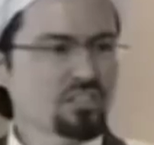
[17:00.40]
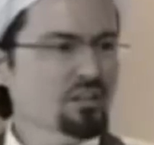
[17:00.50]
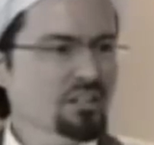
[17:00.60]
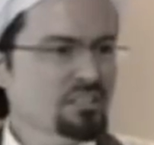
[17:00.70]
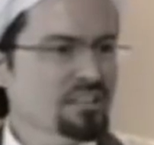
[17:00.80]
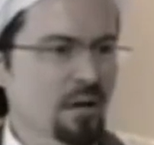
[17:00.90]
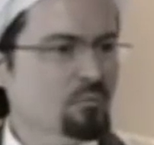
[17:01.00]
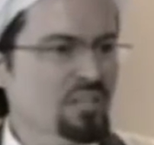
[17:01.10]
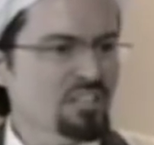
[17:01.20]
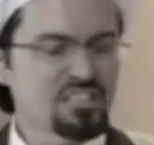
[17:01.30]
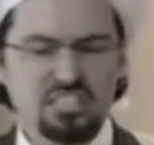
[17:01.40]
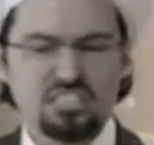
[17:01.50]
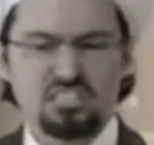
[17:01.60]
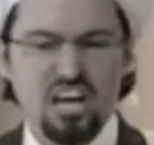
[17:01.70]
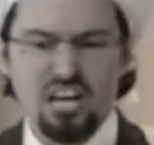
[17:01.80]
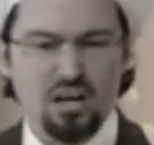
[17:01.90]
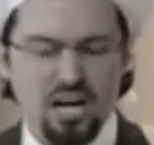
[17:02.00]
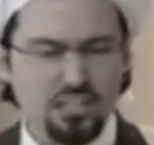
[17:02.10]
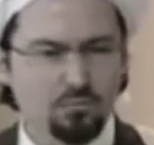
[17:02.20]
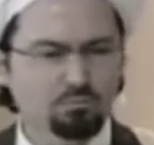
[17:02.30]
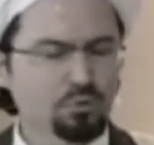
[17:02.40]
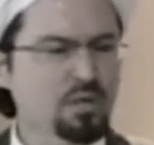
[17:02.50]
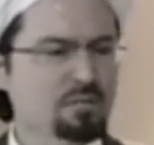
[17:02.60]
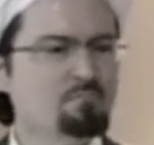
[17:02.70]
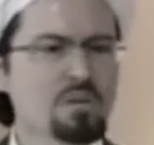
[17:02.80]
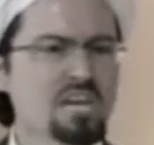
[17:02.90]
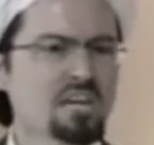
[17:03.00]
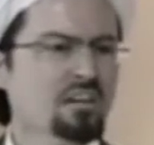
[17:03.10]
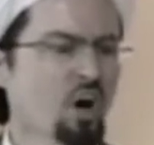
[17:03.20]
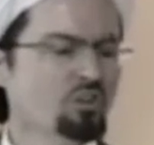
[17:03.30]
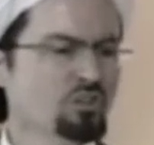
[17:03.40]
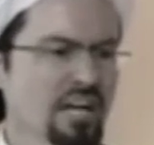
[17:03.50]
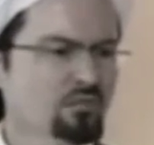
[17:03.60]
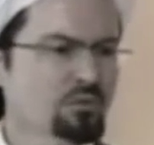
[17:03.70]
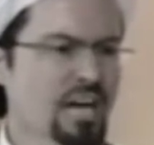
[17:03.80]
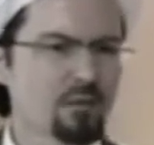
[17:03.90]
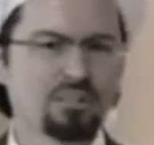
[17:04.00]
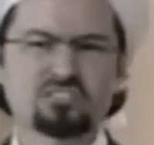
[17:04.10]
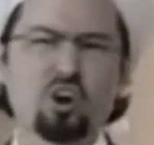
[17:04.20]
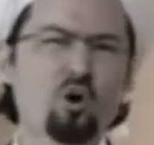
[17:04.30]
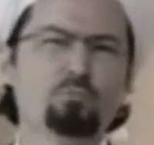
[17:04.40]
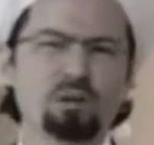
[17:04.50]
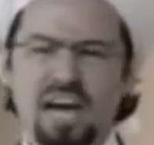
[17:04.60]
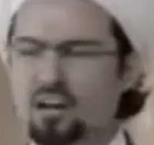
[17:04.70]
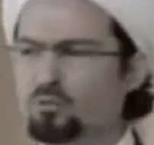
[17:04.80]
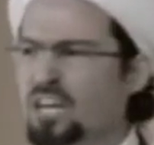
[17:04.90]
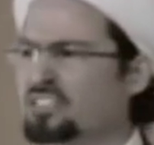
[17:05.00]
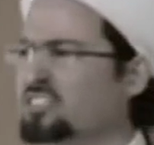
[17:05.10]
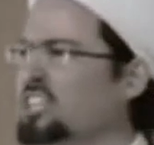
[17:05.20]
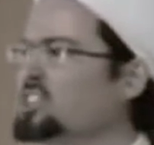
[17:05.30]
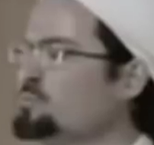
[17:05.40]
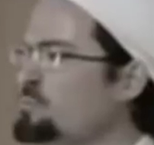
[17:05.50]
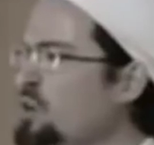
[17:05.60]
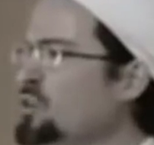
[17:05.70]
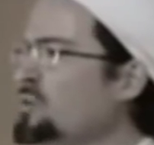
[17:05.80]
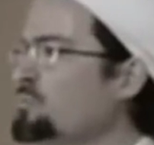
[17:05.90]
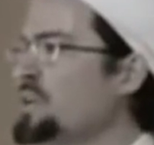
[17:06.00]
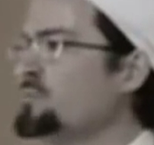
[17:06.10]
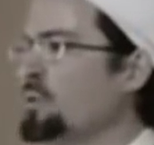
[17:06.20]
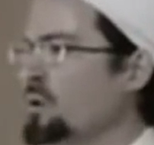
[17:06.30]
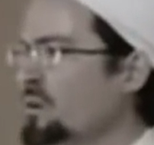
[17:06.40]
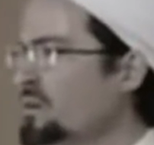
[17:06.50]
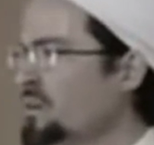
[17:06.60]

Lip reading: Seriously, that because this is a complete me culture, that's what's happening. It's the whole planet. We got 6 billion people.